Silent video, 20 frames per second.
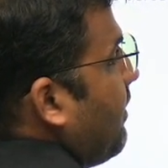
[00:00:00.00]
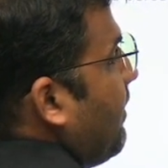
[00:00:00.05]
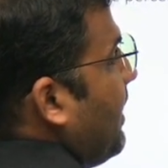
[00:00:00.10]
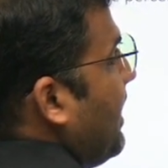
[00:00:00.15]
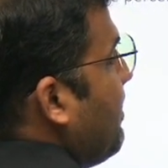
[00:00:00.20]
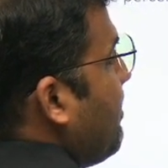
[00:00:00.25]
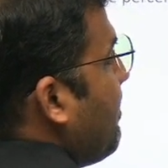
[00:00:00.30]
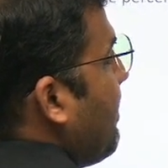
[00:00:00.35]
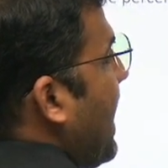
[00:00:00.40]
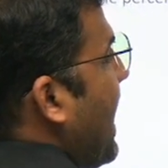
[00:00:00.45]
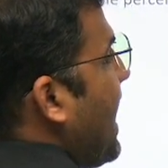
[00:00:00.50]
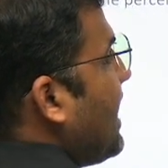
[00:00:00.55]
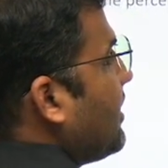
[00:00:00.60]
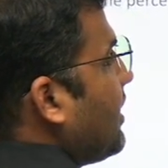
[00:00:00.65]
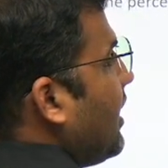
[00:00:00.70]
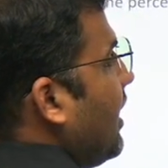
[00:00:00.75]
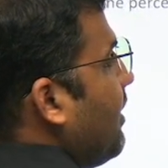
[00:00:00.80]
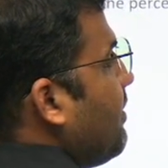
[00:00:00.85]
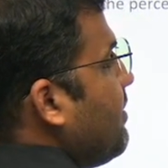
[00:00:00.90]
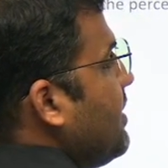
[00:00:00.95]
in
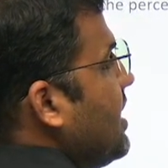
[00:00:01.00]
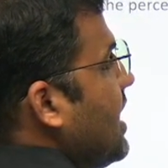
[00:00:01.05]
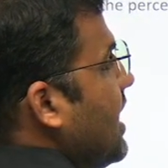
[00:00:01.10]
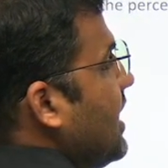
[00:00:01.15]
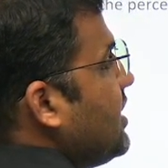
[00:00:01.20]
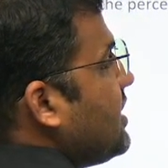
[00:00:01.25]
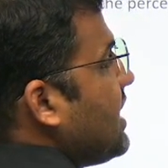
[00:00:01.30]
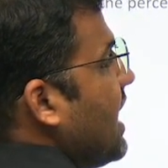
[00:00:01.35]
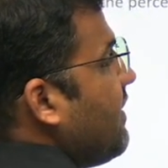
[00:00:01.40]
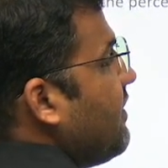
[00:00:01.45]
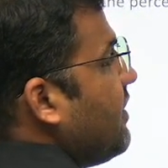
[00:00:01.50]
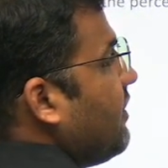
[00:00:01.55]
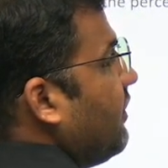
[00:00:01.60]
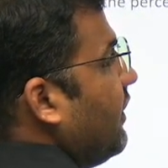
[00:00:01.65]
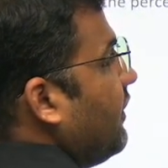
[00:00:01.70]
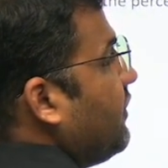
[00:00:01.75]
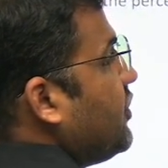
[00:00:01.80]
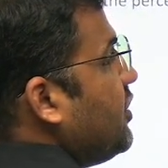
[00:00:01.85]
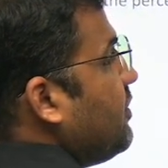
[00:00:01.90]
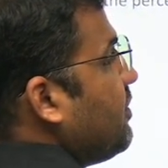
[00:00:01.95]
math, Abhinay is having
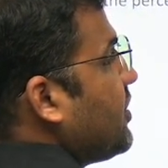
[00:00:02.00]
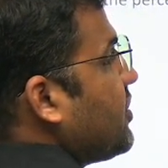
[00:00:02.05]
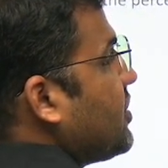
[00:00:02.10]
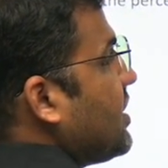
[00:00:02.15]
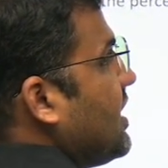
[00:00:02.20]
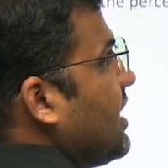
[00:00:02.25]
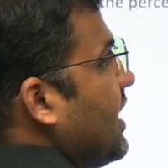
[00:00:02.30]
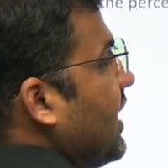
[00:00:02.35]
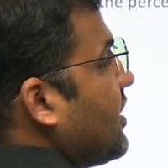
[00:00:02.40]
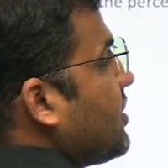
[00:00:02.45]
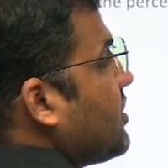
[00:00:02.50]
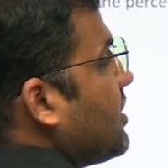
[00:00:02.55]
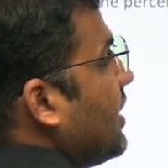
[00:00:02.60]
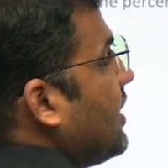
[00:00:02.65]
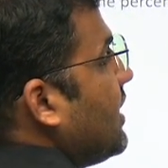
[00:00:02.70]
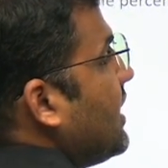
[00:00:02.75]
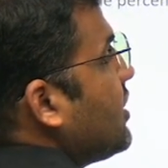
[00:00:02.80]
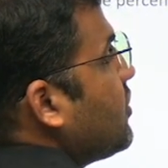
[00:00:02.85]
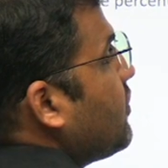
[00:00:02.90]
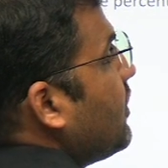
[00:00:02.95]
50% extra.
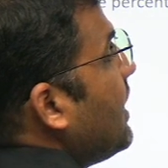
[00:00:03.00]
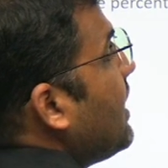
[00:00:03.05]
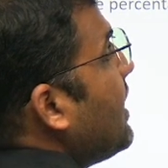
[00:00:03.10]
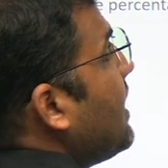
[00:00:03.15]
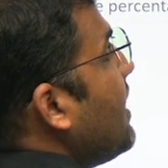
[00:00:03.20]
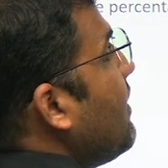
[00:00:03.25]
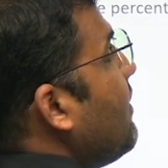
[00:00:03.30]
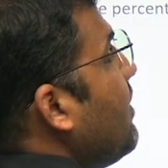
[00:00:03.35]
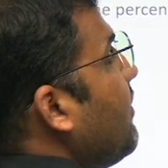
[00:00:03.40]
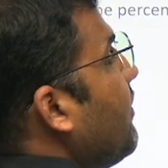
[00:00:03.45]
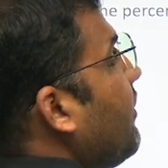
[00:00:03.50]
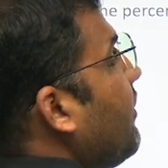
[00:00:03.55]
This will give him